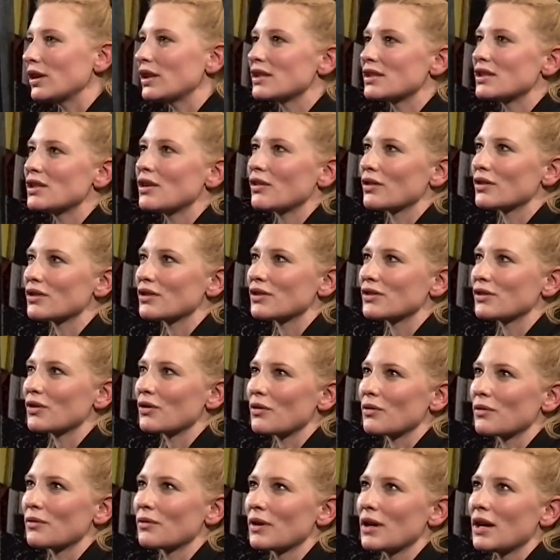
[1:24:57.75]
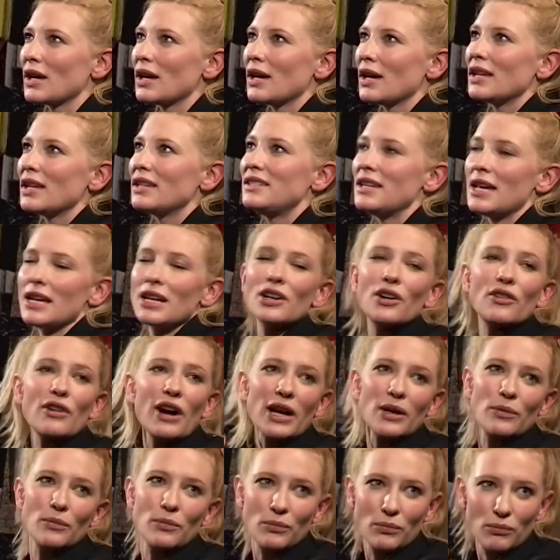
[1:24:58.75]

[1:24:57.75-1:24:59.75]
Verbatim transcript: It's not to sort of denigrate